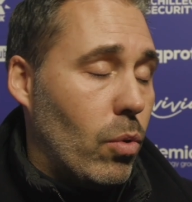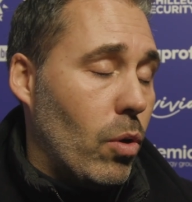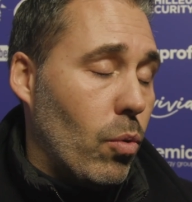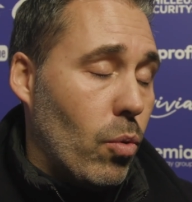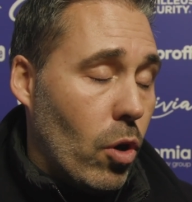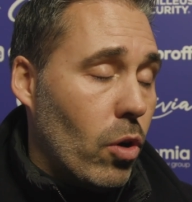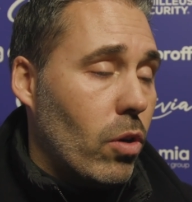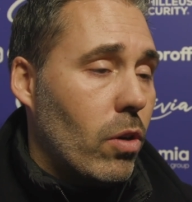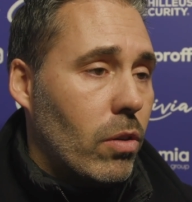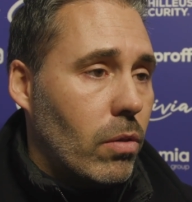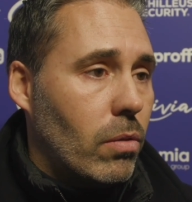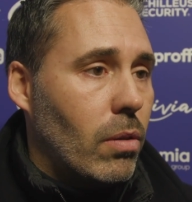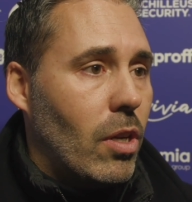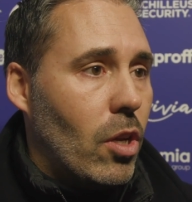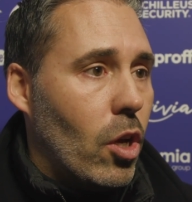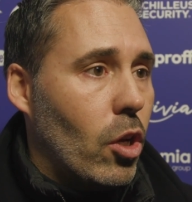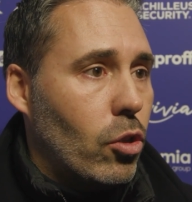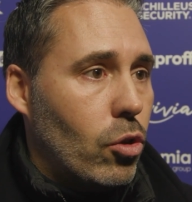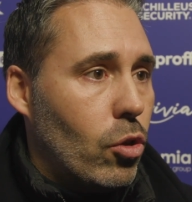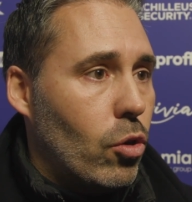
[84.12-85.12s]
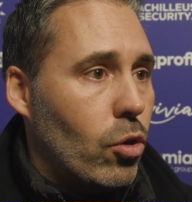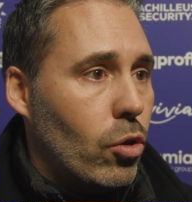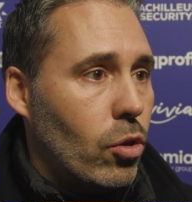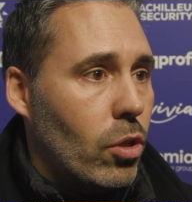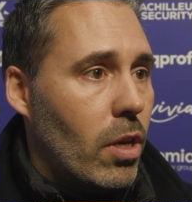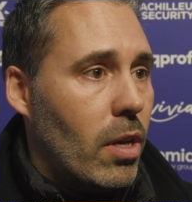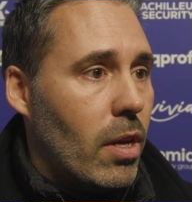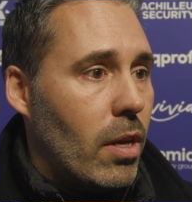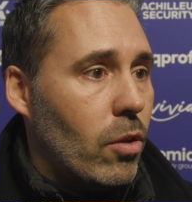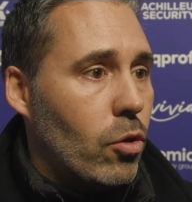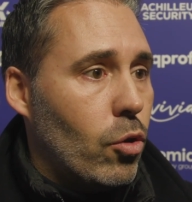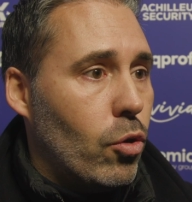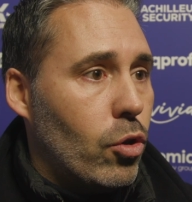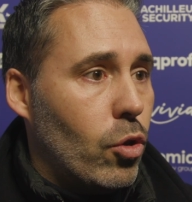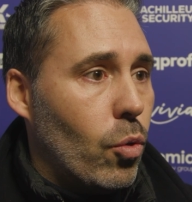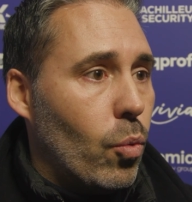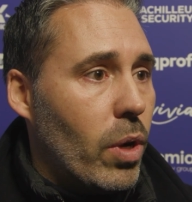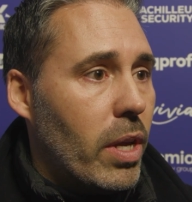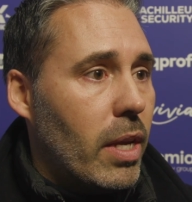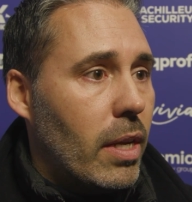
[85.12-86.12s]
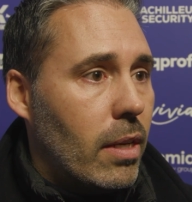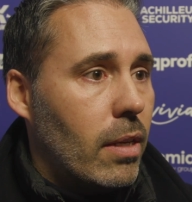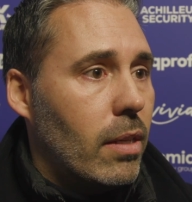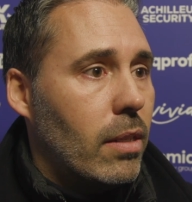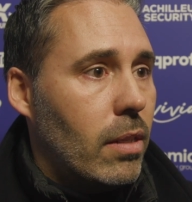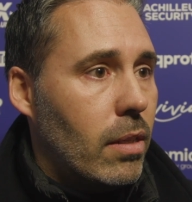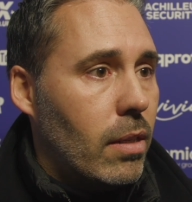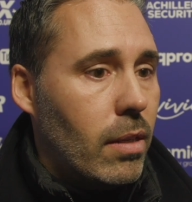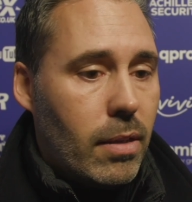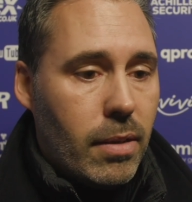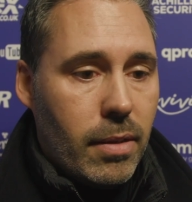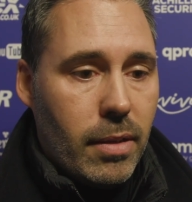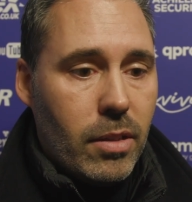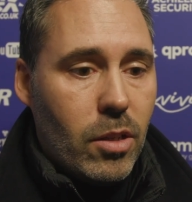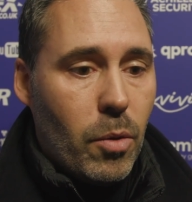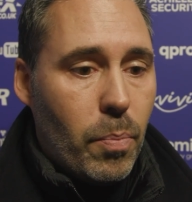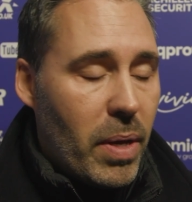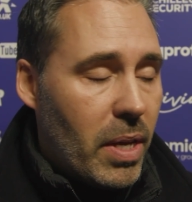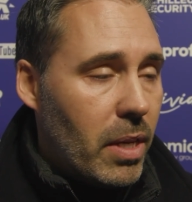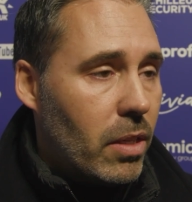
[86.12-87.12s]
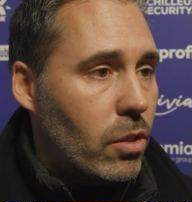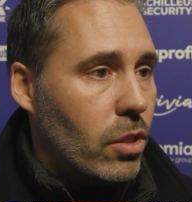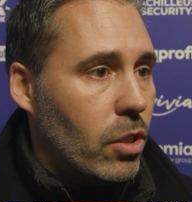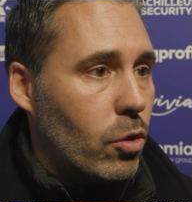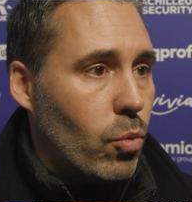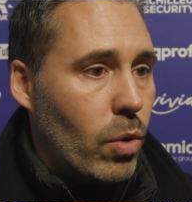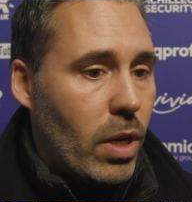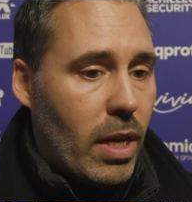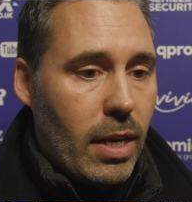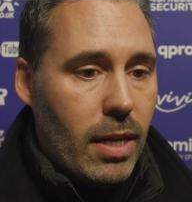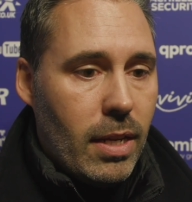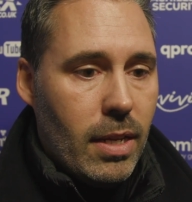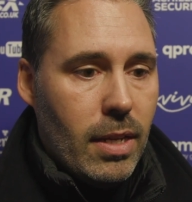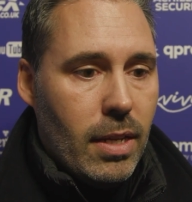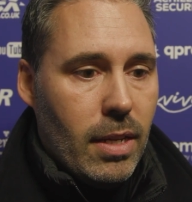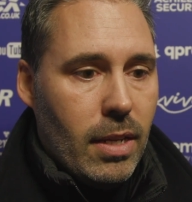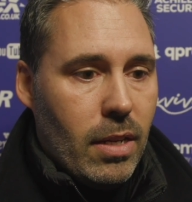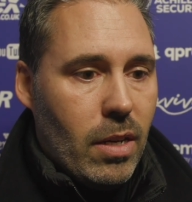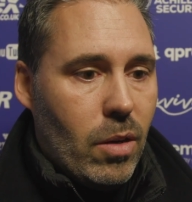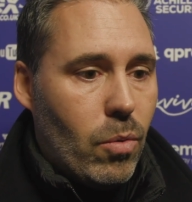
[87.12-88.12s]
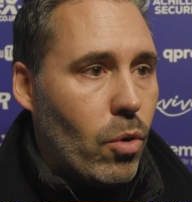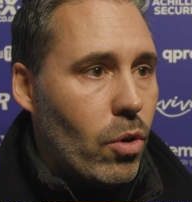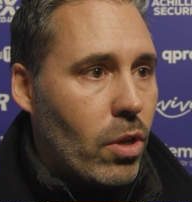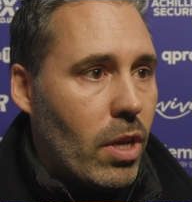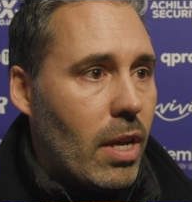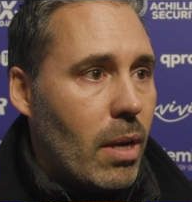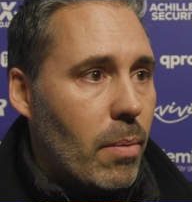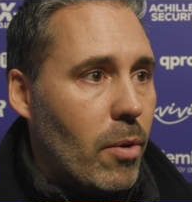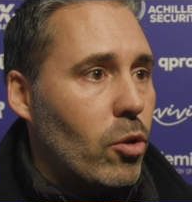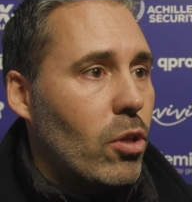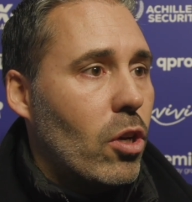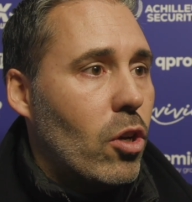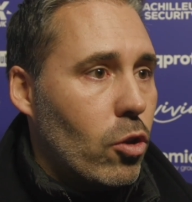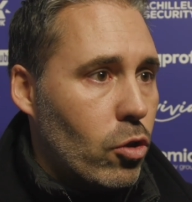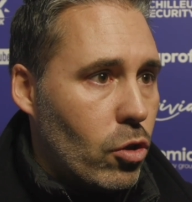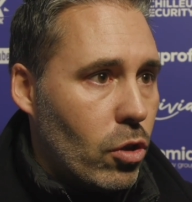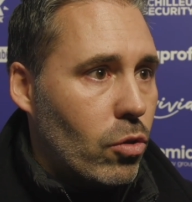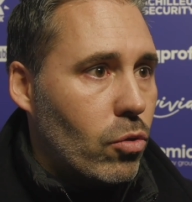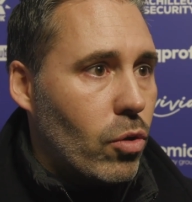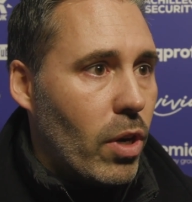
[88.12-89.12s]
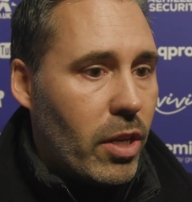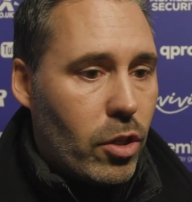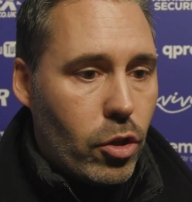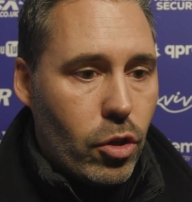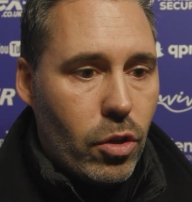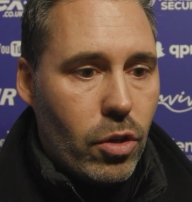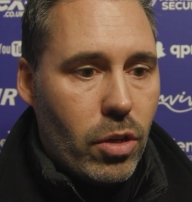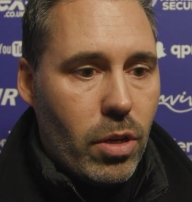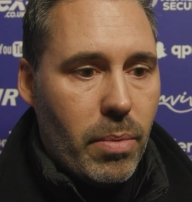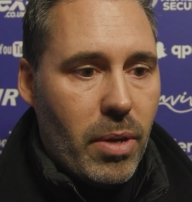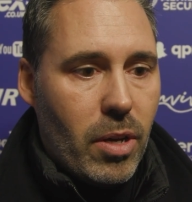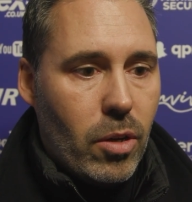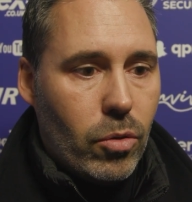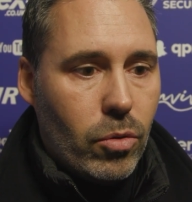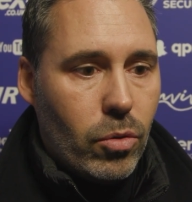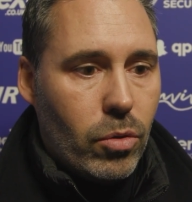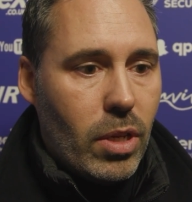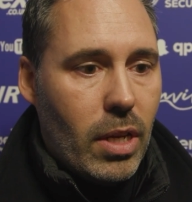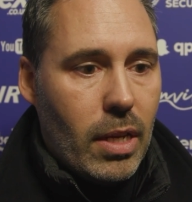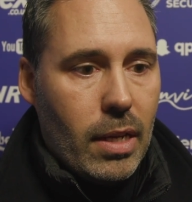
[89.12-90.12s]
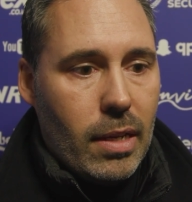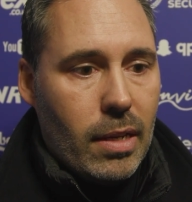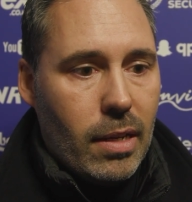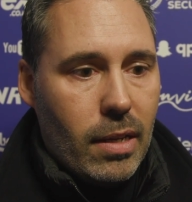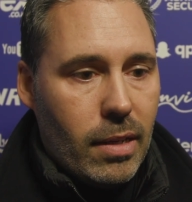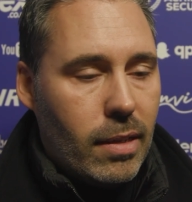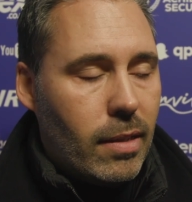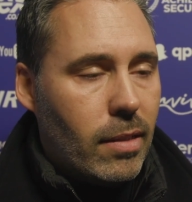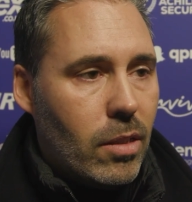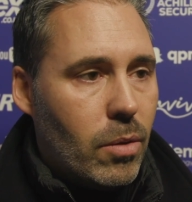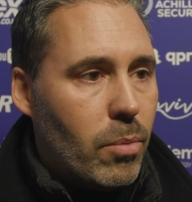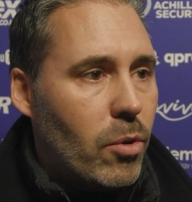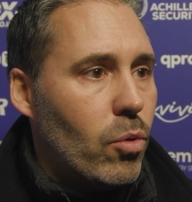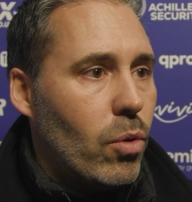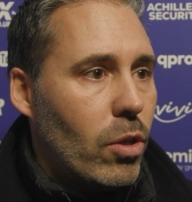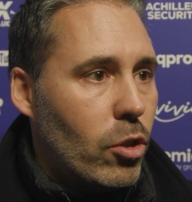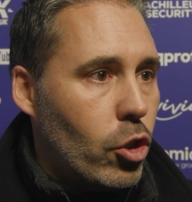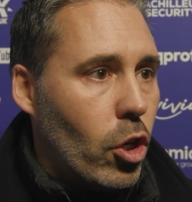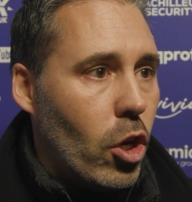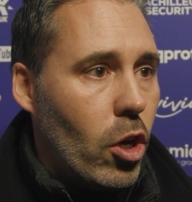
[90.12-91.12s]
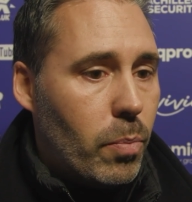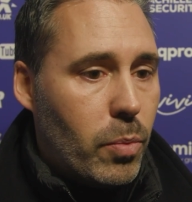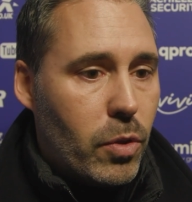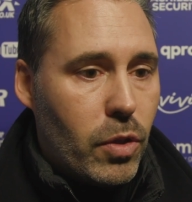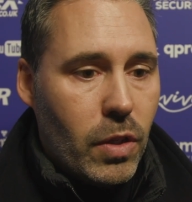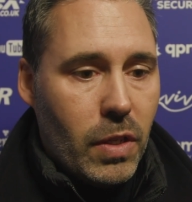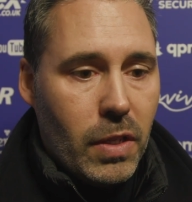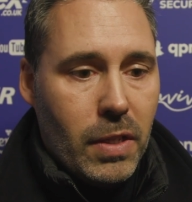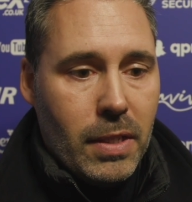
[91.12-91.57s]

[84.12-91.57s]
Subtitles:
work a lot during the week in the pitch as well, working about the concentration, about individual jobs.